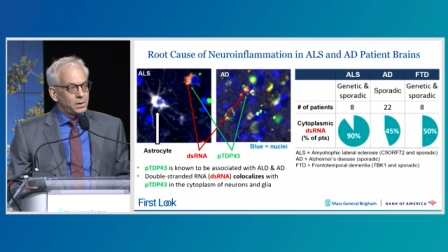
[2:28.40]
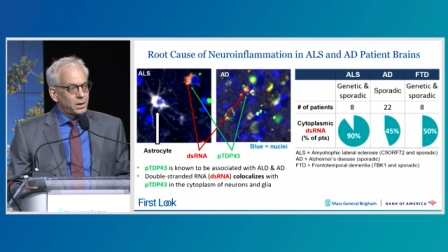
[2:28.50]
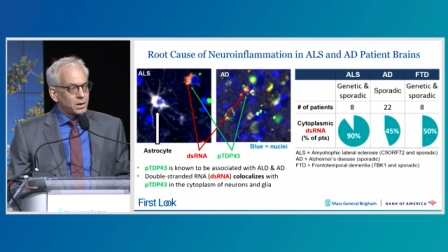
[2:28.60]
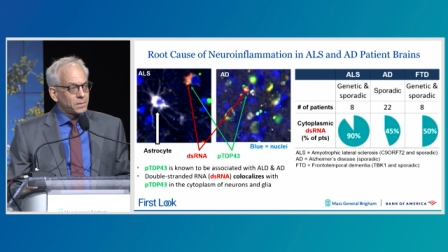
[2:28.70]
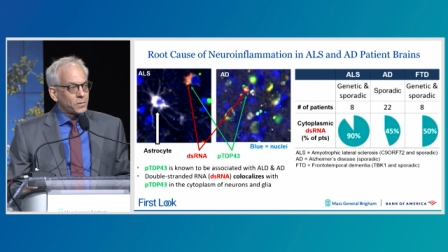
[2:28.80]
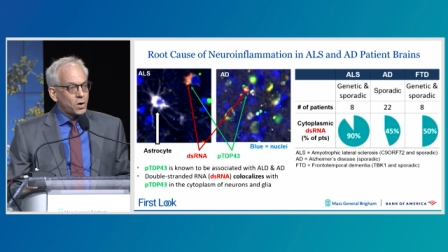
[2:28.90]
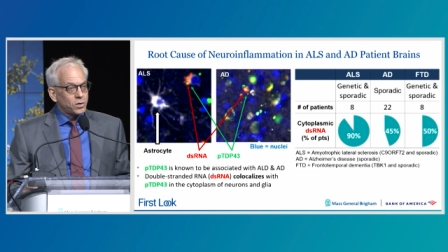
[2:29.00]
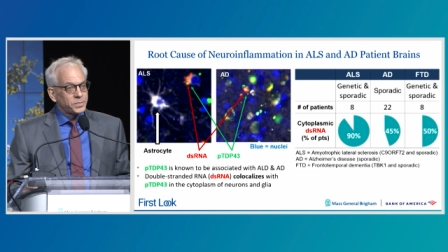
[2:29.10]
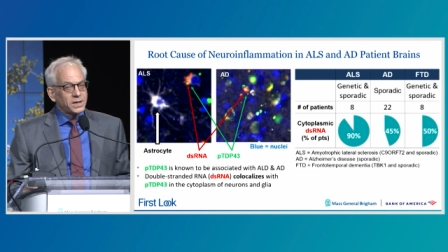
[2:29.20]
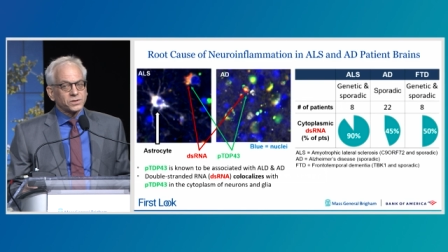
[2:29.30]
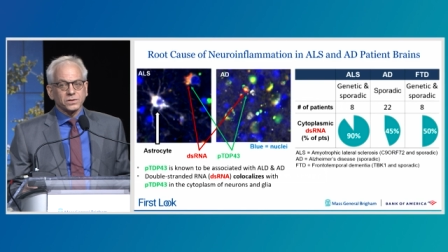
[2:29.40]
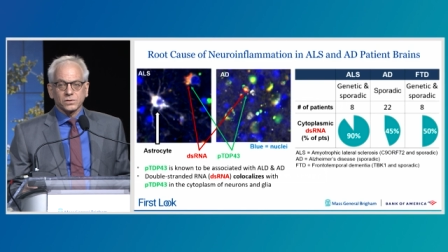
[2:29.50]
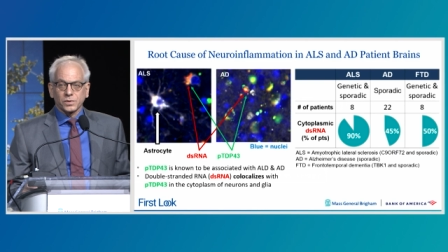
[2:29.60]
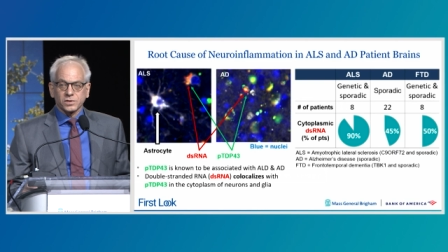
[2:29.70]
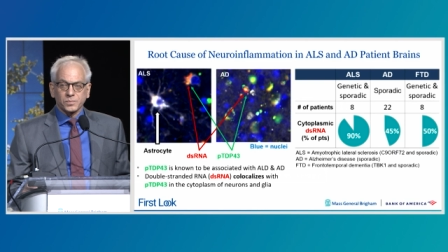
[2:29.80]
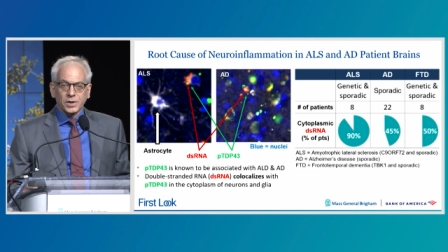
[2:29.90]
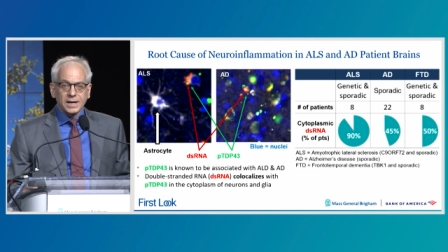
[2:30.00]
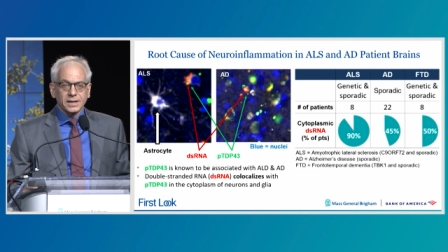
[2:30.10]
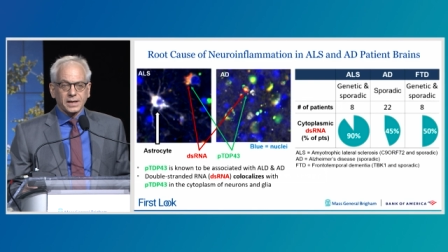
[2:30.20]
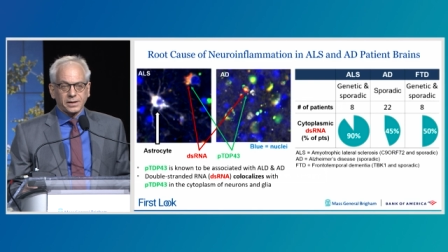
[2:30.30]
um, all patients with
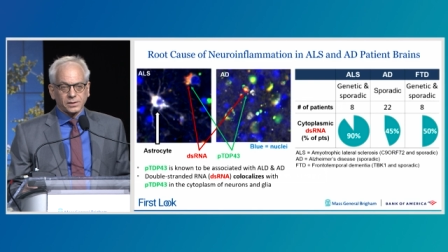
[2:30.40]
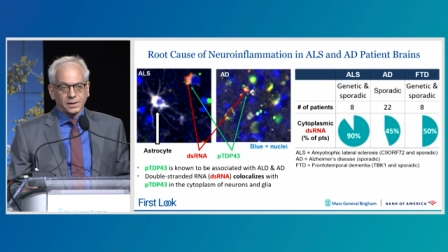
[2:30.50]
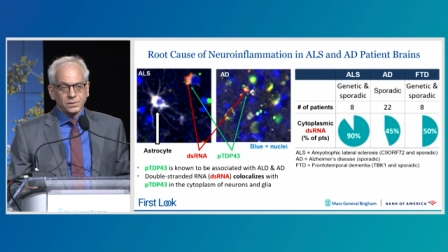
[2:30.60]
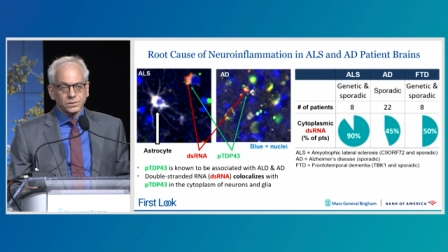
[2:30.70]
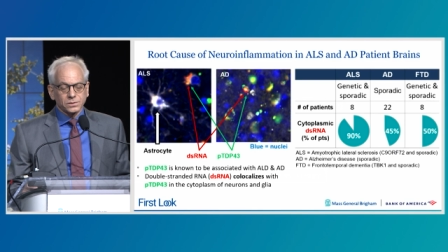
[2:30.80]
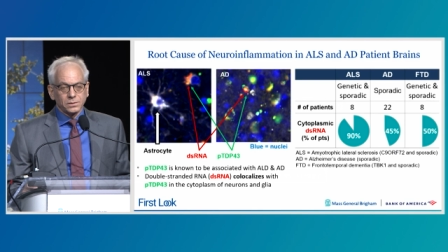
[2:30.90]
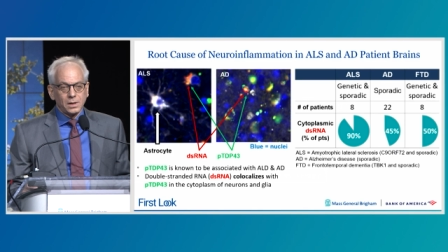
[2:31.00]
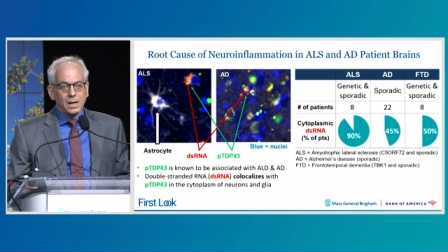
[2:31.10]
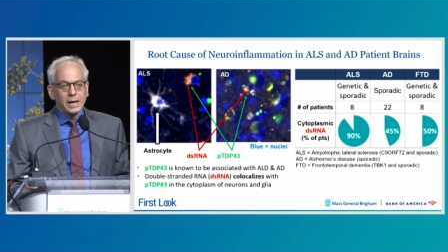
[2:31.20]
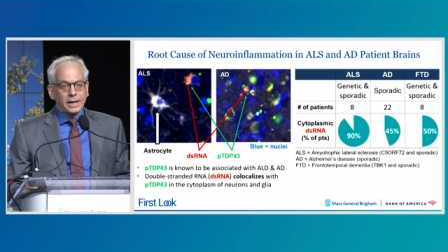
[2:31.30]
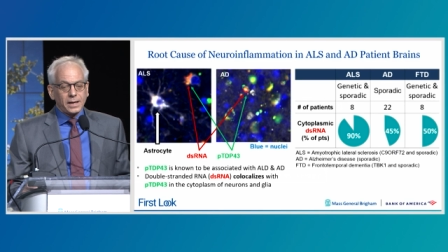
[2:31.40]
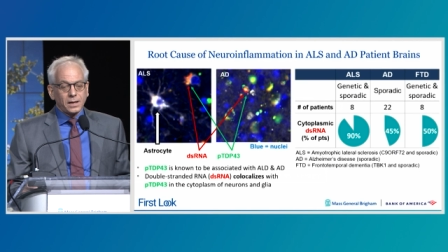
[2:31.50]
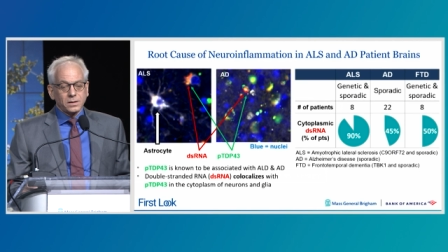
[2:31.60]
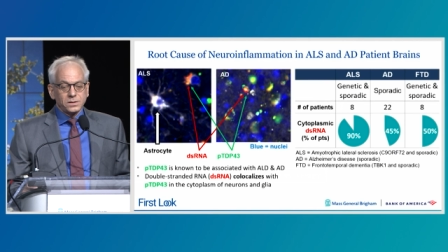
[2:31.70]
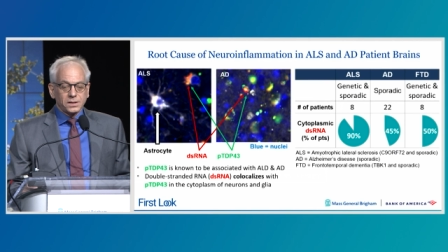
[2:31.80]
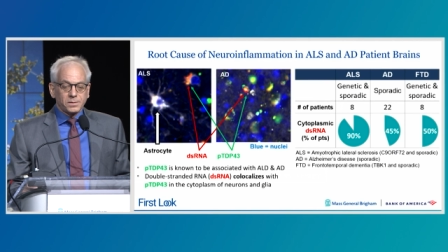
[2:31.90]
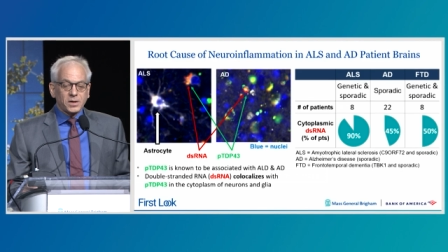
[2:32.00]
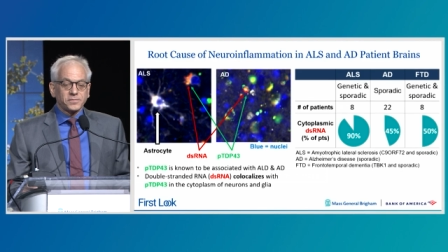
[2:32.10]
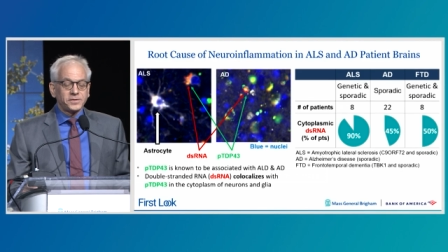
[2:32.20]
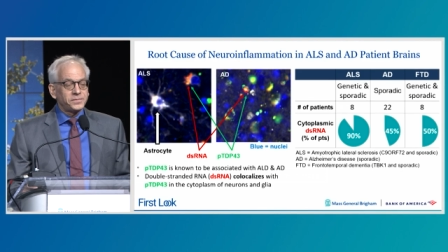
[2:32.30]
sporadic ALS, and in
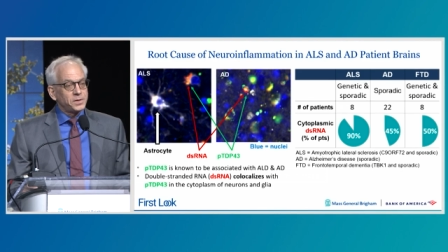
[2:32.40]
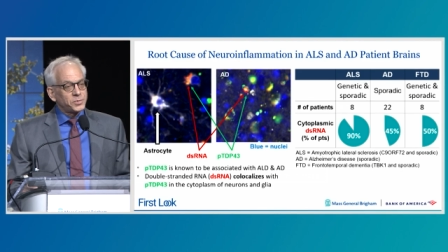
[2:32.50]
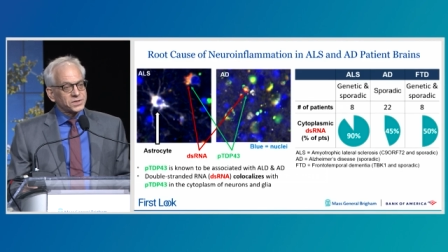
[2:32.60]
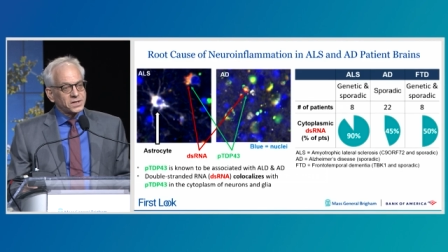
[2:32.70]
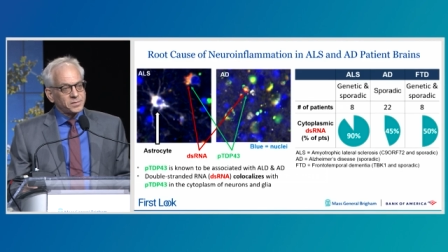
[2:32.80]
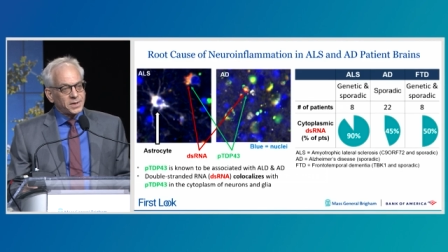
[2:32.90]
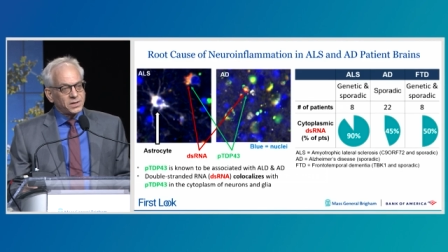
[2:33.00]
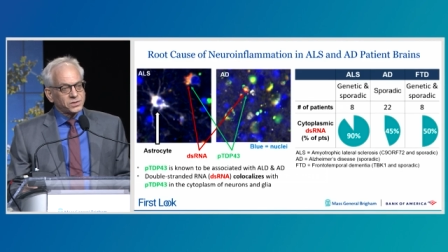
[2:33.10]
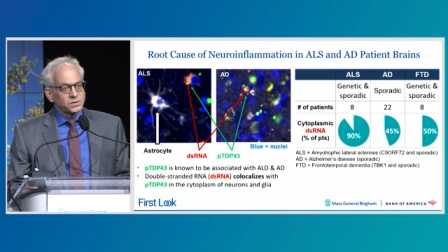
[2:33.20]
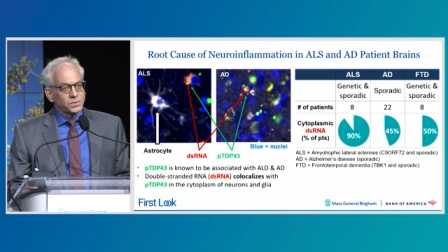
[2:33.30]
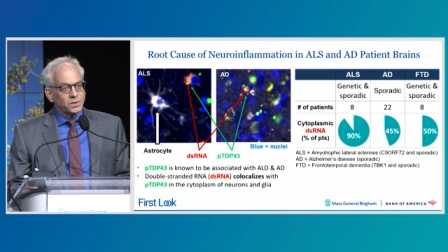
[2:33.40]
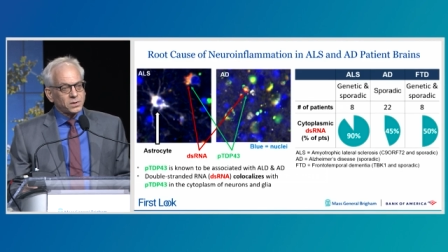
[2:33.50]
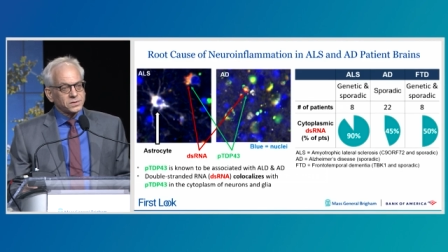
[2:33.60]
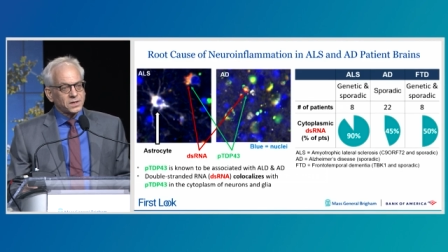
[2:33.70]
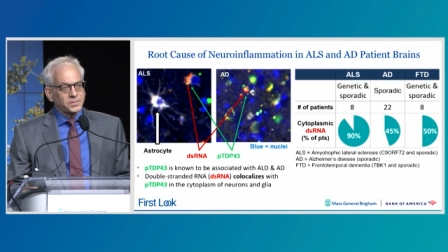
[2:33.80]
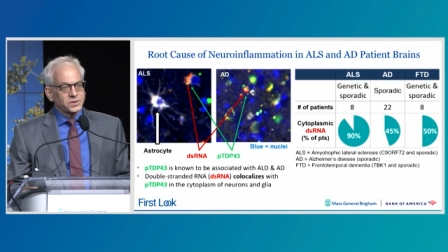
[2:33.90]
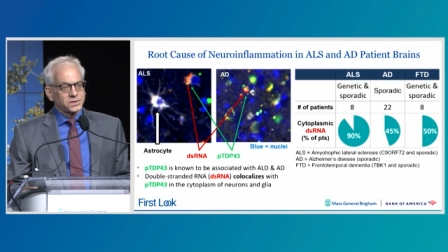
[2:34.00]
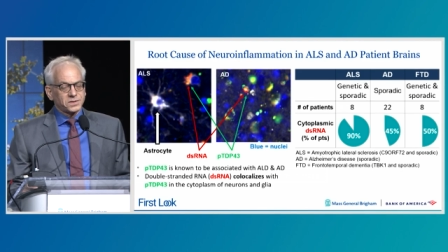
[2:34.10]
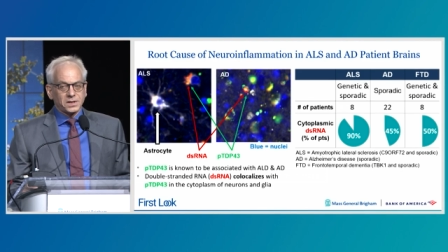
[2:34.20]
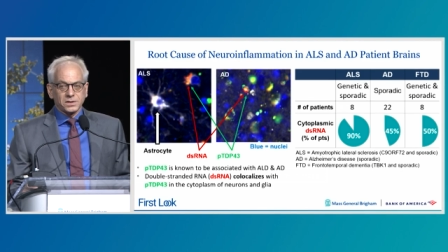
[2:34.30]
about 50% of patients with Alzheimer's
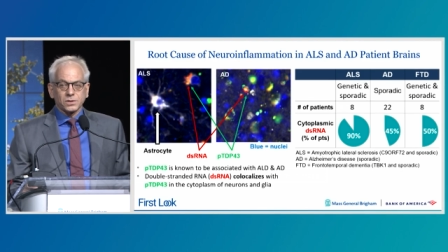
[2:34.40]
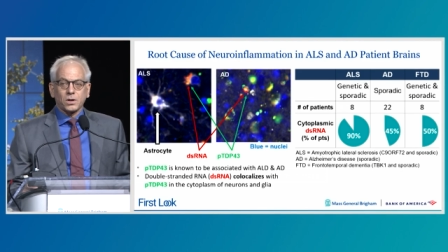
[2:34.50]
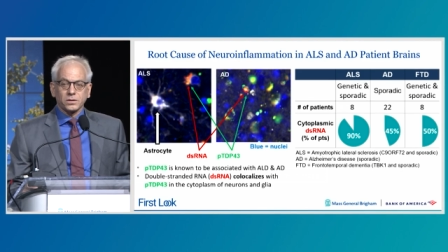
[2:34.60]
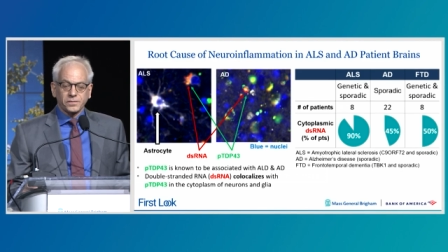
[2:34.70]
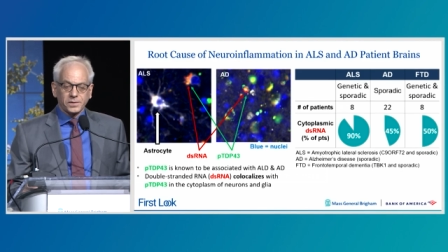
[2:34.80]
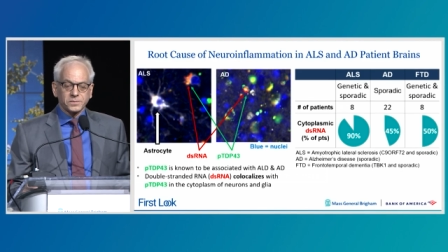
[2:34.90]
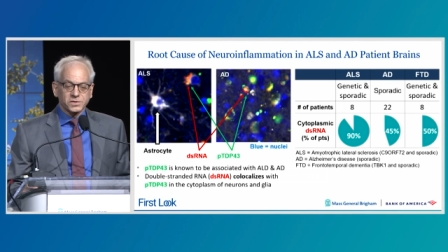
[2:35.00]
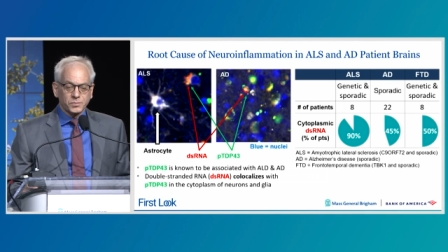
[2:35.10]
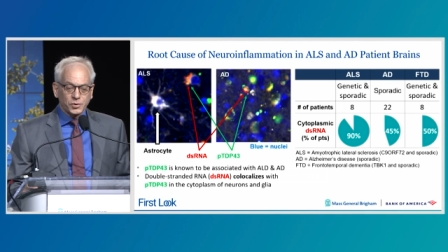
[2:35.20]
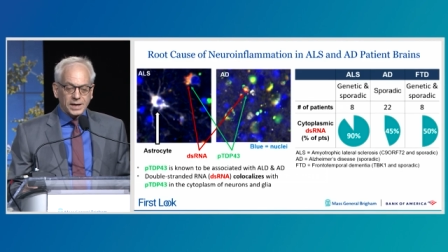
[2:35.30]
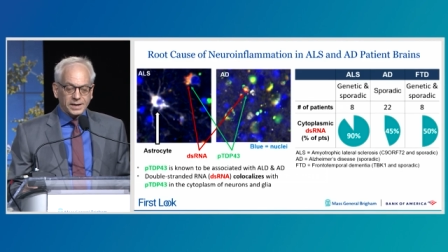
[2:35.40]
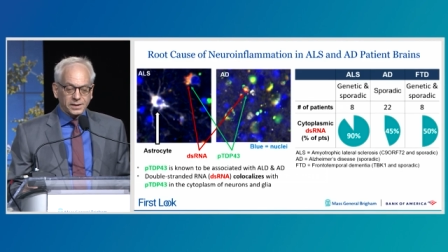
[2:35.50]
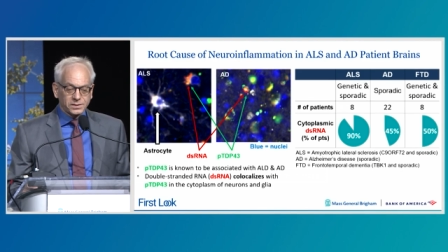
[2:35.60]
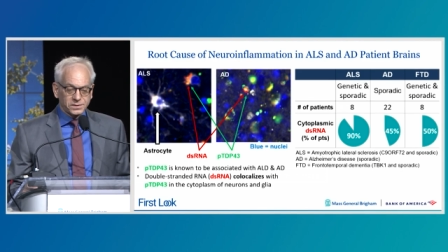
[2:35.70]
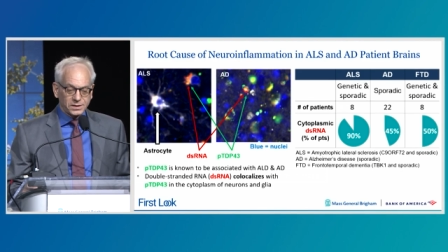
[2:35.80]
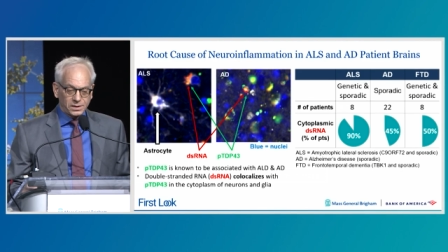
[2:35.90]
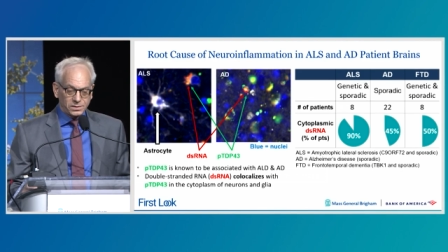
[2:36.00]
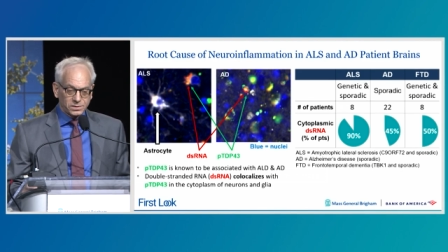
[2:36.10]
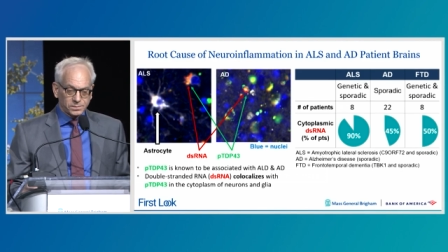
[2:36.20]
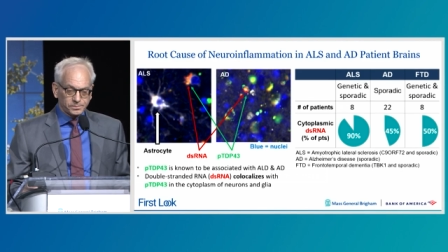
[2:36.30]
disease, all of them sporadic
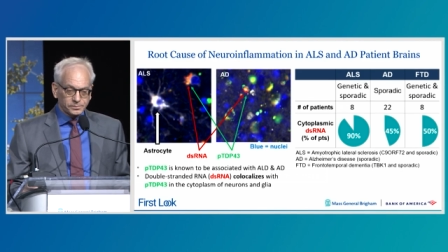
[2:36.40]
disease.